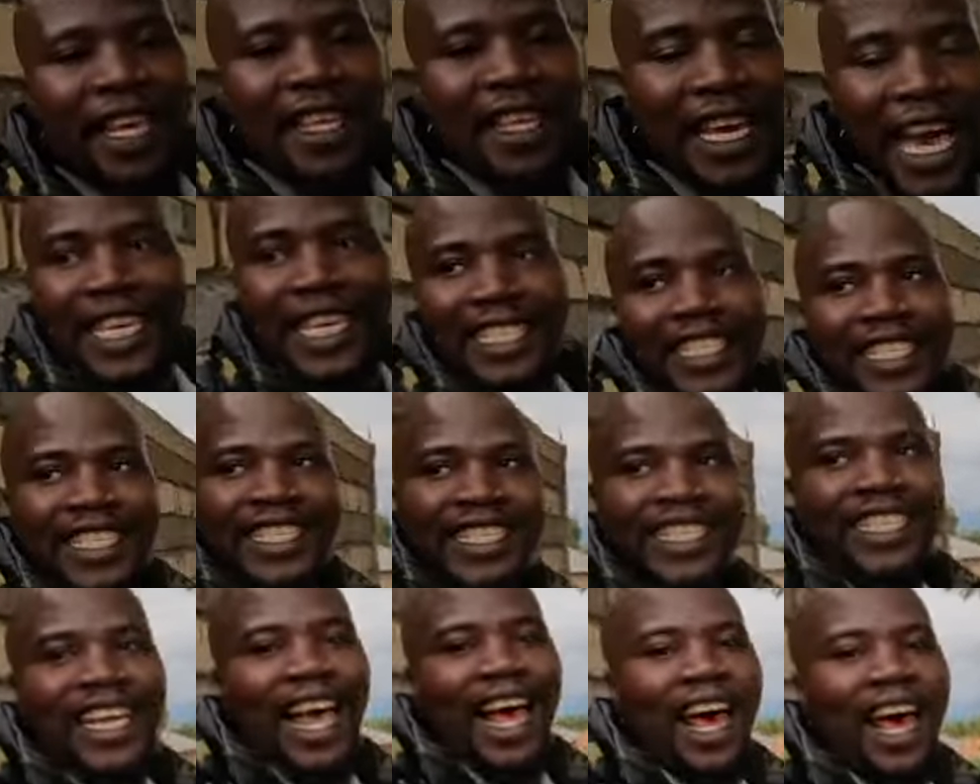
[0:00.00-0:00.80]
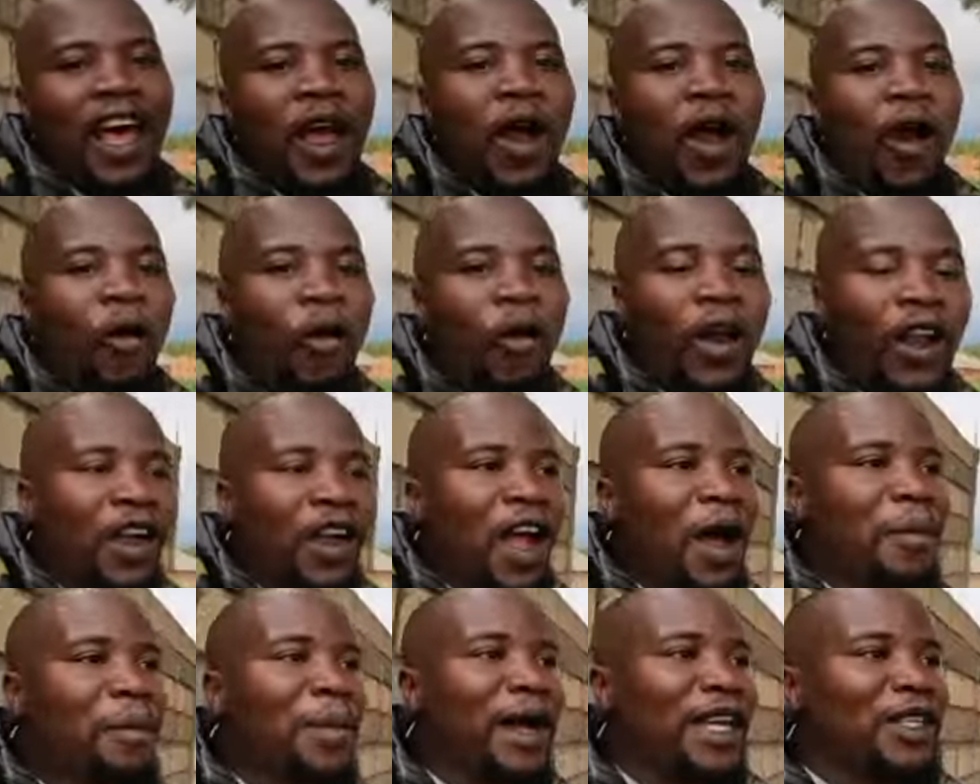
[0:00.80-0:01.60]
Yes,
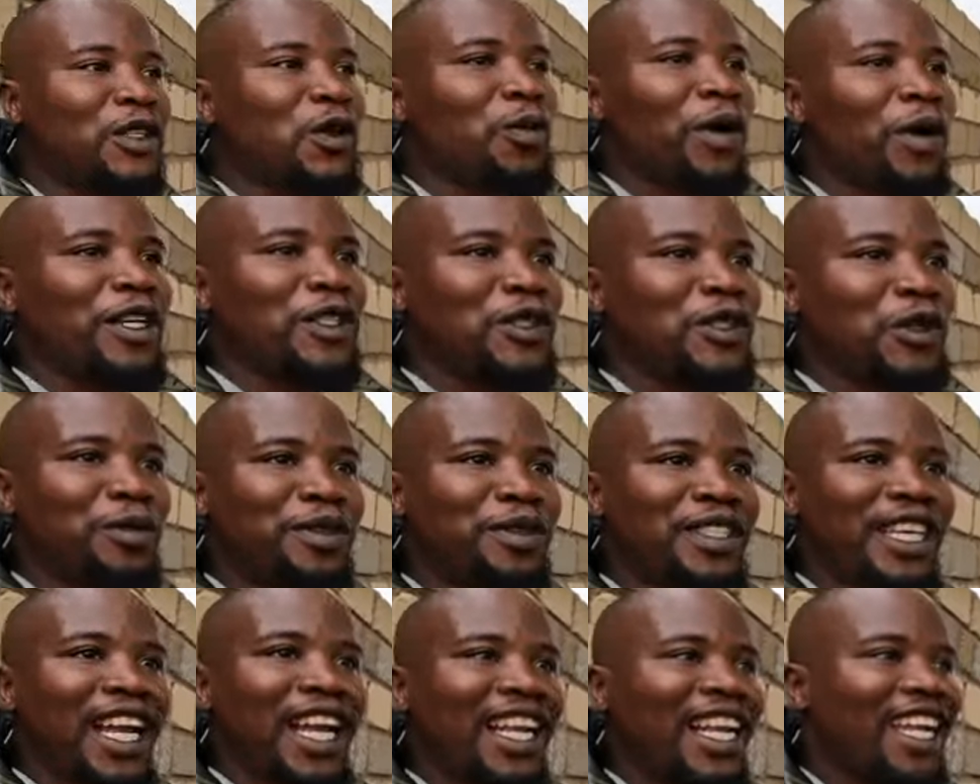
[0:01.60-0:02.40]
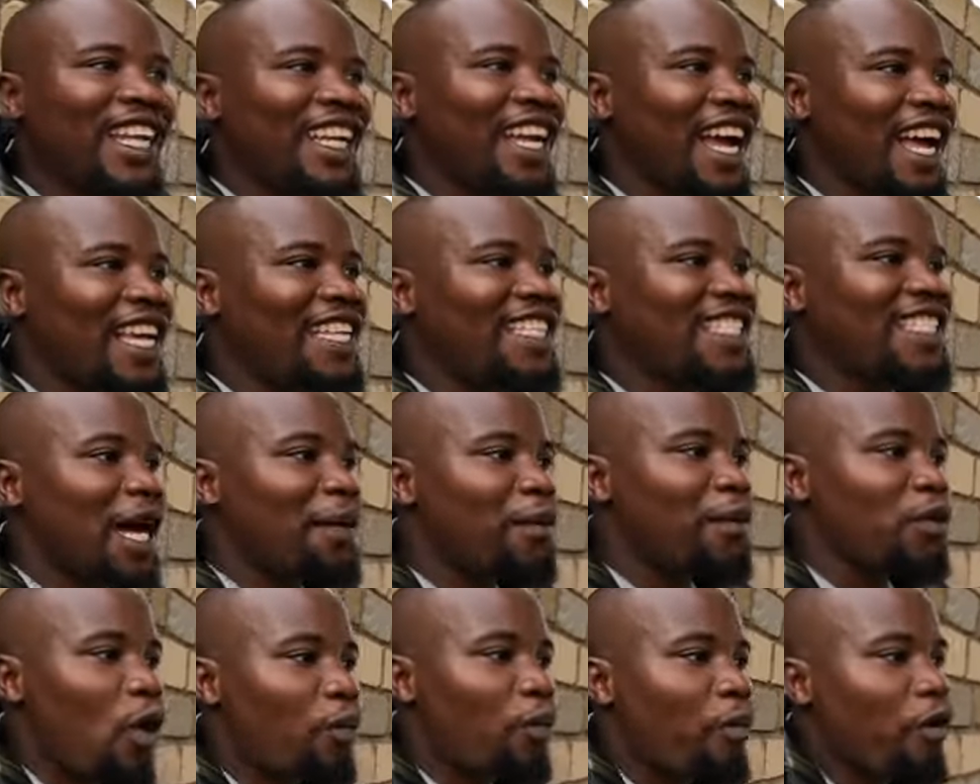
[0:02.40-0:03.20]
welcome back to my YouTube channel, guys.
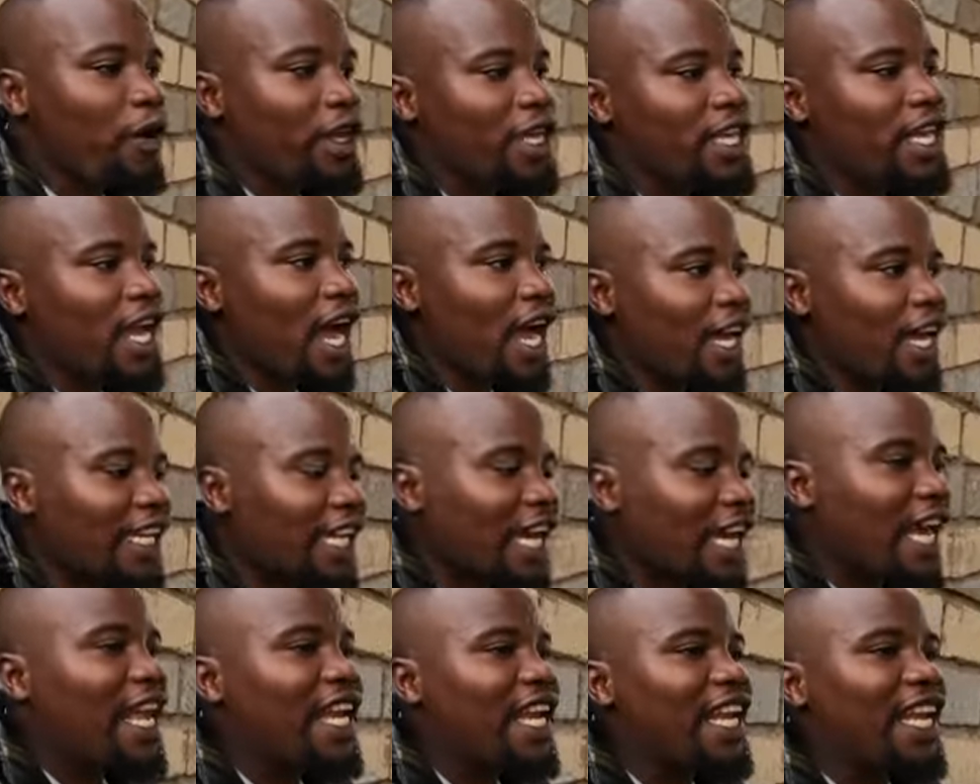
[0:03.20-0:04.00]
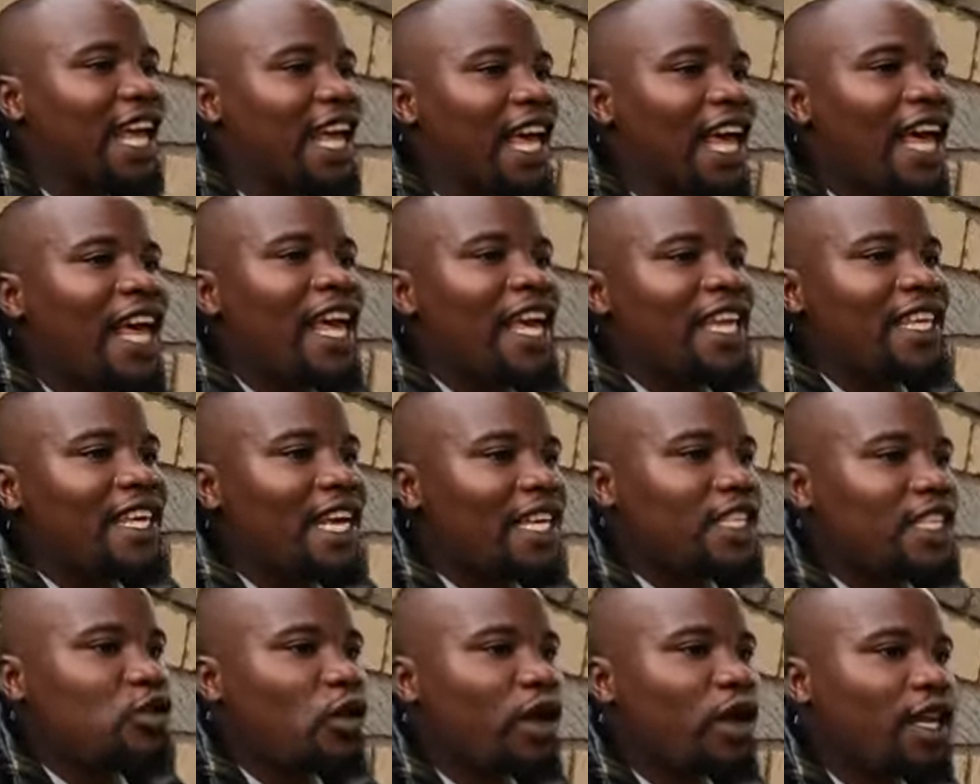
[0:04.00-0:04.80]
I'm your boy here again.
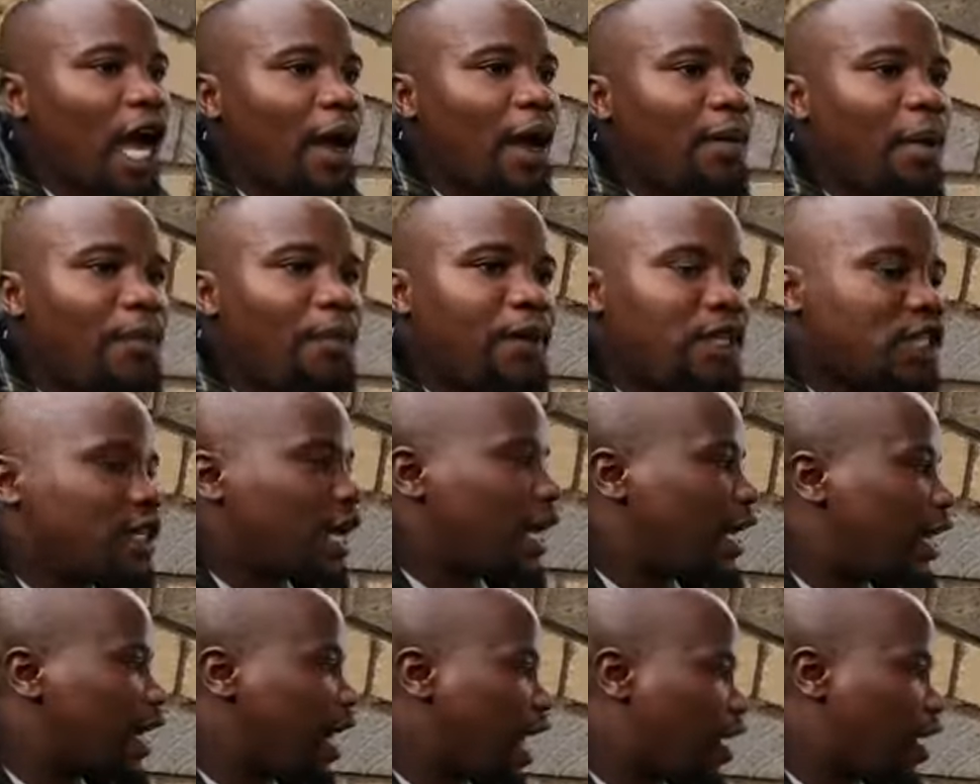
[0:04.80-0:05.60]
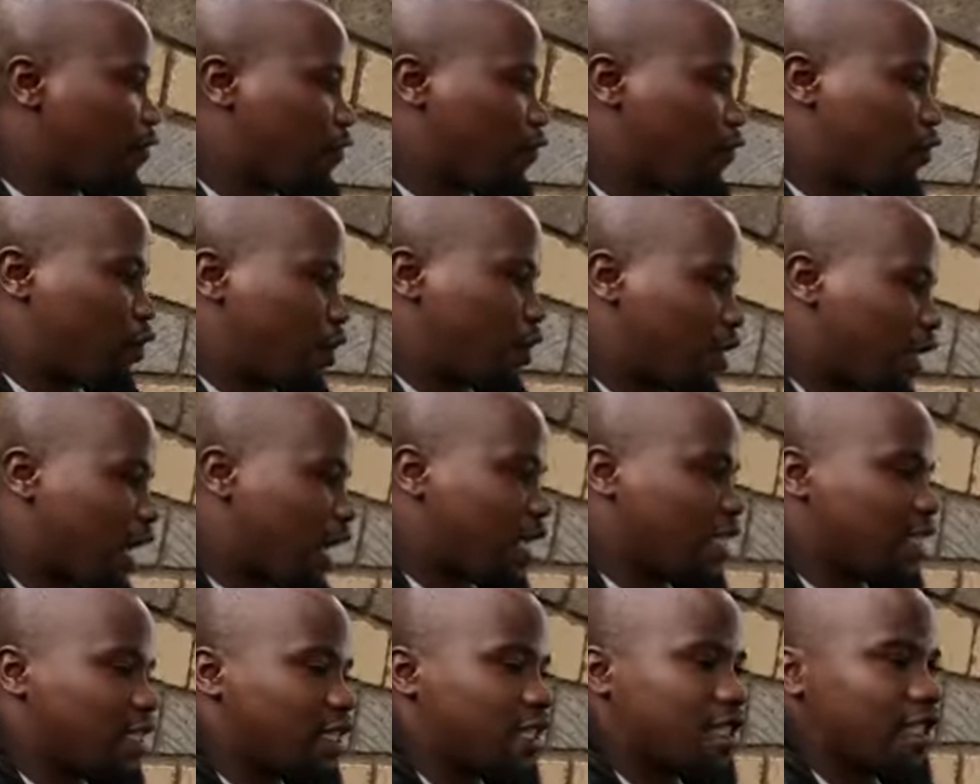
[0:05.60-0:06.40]
Yes, one army, peace and love.
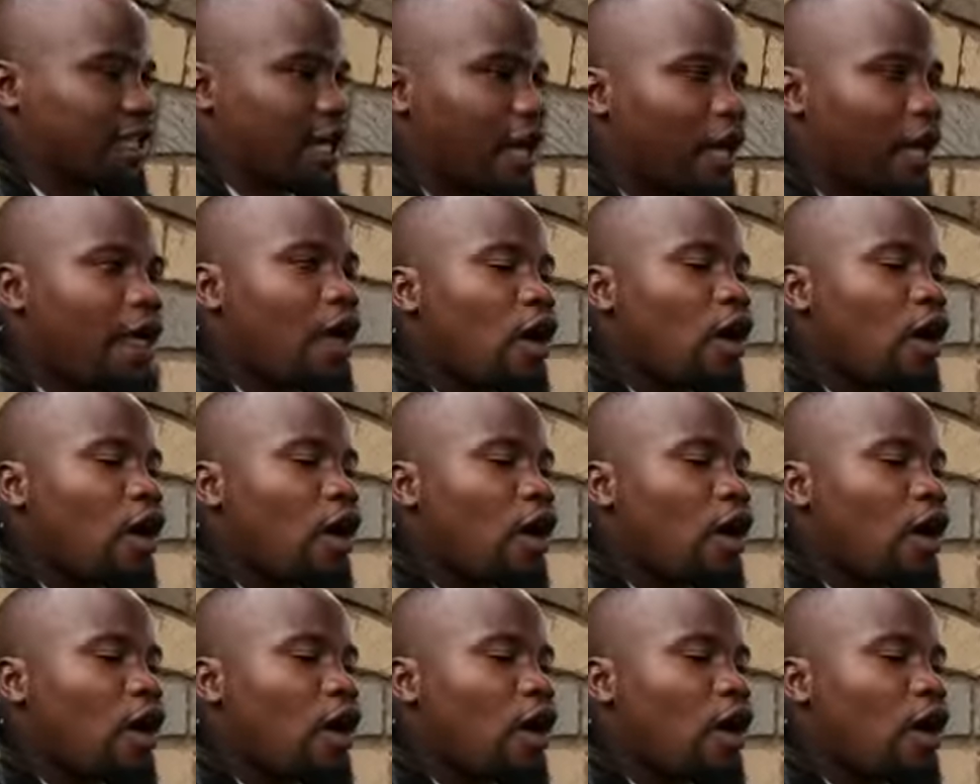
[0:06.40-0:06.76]
Yes.